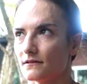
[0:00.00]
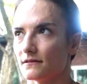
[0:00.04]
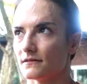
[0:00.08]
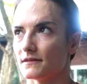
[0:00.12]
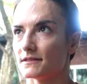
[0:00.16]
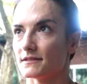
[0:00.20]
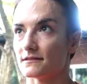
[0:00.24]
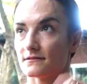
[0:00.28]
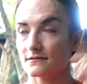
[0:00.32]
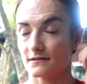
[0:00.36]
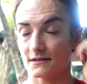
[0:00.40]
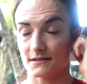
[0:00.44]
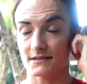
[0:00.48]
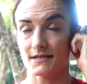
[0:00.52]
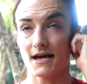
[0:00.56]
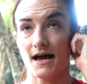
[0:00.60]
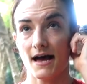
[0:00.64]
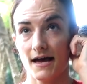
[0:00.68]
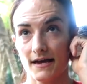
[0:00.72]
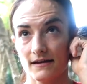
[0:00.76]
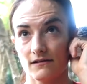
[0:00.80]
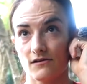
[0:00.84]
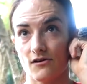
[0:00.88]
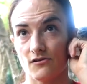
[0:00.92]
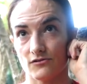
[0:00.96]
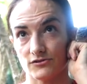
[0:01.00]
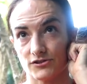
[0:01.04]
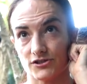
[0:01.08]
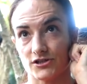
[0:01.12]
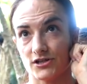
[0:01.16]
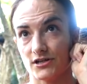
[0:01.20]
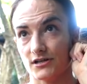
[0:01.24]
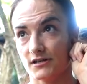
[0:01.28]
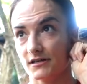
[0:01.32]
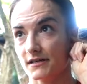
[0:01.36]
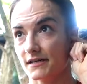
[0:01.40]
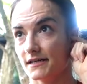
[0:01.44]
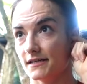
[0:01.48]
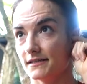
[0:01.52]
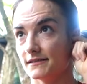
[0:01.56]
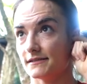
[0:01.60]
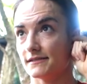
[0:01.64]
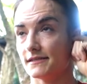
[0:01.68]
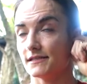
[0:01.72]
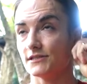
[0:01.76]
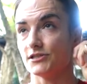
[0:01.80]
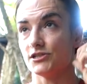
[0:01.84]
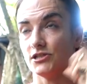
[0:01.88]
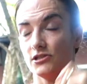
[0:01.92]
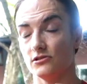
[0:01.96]
the, the Thai culture is
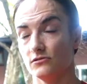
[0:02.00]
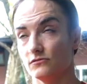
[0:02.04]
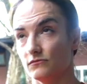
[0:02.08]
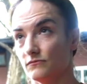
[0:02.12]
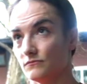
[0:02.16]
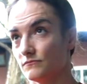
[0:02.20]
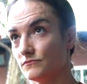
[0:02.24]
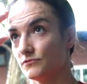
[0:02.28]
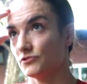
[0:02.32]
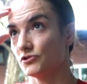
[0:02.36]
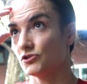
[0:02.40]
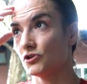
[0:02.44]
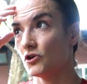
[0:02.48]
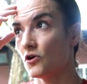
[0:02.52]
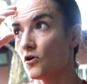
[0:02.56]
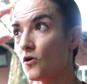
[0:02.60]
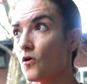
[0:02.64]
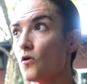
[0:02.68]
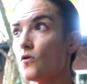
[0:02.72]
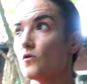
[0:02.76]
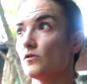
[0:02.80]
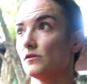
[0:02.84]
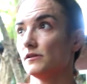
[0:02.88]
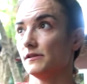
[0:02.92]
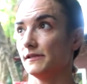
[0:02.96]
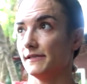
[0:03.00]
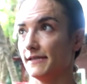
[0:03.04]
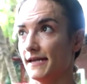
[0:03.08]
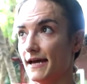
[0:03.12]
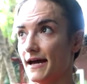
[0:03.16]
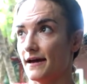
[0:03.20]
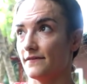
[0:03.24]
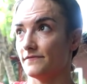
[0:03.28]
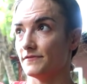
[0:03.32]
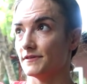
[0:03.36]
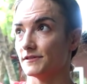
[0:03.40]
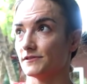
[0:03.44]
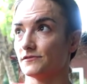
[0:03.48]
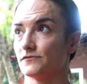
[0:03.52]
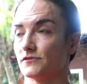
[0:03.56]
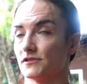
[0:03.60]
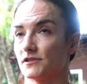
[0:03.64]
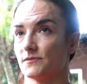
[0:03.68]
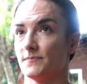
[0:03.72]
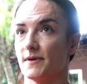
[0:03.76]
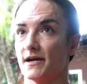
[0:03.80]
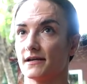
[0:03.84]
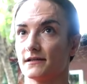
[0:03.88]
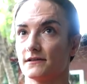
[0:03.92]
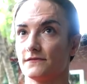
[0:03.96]
that you totally have this
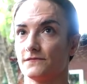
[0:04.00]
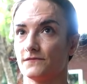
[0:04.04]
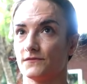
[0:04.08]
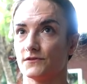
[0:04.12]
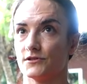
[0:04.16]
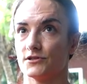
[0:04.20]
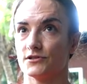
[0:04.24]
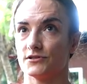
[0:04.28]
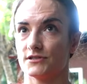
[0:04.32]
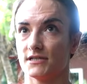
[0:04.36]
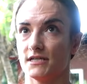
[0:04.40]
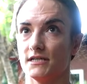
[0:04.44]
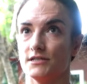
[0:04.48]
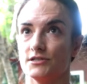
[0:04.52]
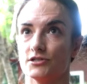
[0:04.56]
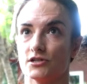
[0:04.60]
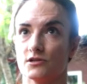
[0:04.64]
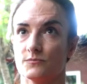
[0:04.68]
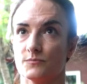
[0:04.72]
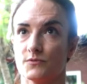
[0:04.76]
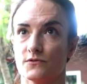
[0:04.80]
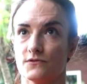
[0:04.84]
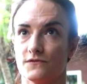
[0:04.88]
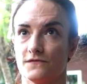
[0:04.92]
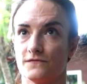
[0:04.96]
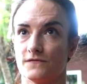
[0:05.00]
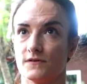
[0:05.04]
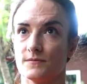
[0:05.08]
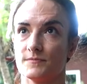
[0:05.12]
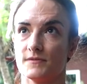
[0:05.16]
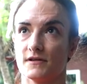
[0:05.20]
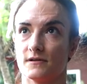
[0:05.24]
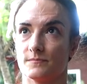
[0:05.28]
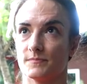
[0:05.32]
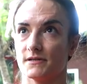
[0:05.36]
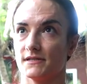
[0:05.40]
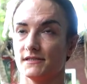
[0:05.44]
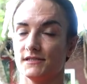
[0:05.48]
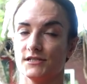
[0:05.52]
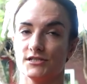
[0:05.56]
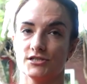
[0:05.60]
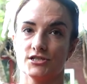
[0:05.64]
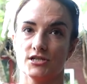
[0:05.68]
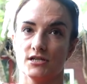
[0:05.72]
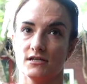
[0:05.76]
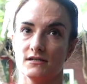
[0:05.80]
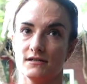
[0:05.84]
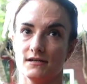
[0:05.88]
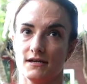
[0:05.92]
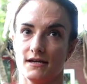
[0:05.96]
respect for your teacher, both from their
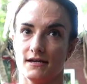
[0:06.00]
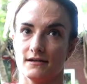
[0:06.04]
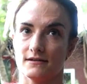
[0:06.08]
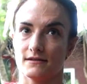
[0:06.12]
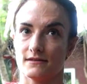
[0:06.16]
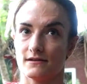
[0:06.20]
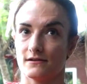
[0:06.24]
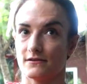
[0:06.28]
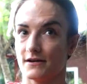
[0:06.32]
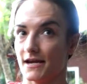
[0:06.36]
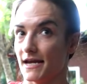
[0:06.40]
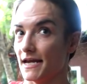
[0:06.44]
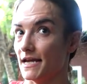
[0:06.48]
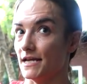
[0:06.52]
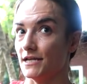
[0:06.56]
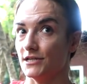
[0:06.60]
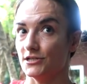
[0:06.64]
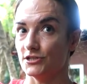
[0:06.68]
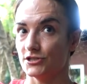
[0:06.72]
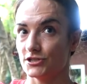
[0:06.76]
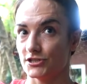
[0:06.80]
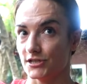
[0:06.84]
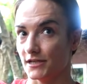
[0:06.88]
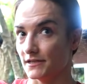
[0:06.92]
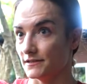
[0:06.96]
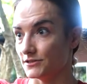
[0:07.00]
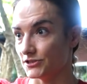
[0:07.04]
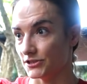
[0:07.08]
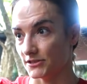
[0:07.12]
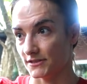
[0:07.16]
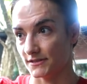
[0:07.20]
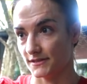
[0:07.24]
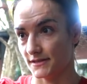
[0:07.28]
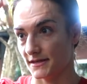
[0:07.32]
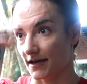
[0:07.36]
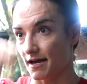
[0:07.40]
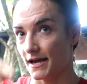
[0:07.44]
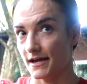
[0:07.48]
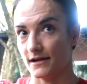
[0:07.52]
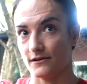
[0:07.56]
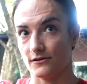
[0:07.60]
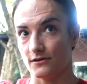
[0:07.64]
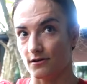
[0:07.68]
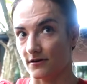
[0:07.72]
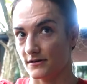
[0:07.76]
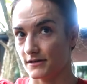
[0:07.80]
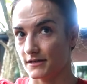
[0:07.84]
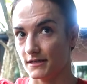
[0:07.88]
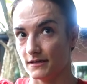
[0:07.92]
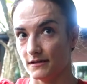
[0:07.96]
position and their age and just the
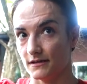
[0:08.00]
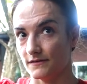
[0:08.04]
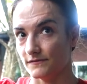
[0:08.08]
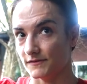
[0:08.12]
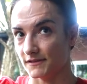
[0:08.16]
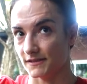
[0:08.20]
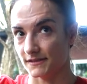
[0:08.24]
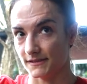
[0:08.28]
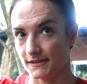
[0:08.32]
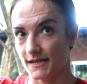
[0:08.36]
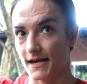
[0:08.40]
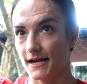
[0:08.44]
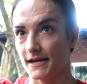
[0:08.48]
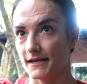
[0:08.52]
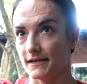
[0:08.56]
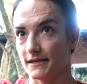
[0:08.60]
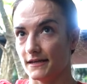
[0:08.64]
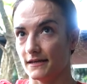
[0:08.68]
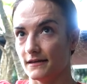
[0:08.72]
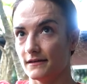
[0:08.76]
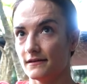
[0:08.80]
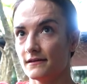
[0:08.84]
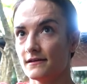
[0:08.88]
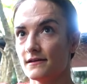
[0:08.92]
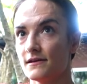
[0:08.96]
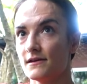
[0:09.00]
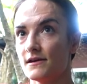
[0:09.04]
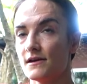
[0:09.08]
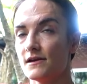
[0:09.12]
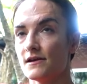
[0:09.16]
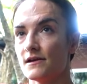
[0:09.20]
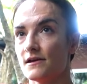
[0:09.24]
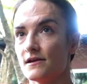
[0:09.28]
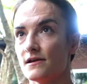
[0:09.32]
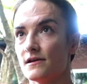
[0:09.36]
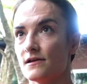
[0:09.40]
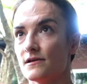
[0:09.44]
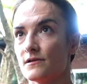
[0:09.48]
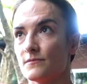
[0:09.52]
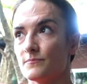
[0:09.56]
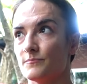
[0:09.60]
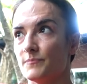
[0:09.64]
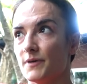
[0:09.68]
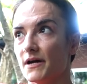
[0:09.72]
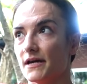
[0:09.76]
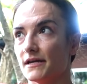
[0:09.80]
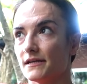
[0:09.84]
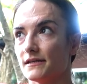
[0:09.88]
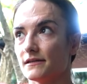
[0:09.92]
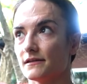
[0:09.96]
hierarchy of society.
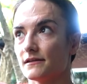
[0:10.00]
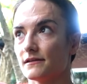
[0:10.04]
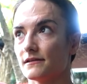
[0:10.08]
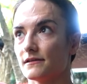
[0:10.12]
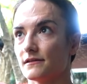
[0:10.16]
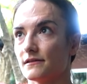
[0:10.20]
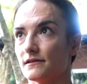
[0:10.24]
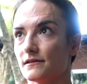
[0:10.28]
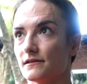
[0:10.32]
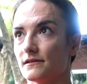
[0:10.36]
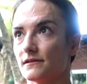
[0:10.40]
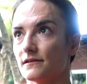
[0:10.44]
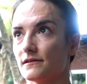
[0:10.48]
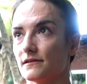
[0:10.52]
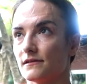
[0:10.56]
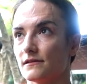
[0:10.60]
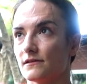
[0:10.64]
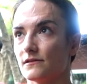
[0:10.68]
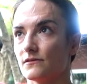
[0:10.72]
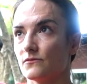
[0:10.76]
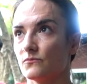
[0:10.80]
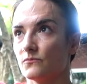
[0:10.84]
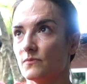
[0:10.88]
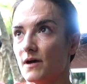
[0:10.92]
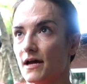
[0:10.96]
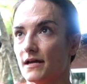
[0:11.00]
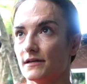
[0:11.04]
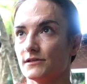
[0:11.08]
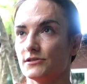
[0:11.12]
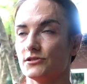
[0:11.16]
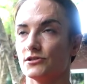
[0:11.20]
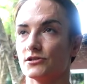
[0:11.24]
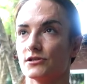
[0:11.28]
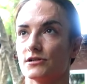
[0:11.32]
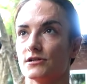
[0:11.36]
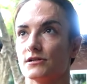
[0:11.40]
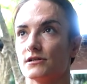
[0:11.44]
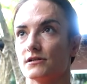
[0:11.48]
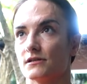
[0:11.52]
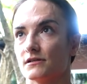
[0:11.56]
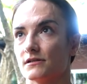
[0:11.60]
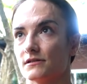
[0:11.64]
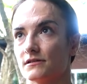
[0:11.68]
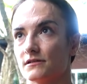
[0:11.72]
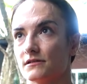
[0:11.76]
But while you're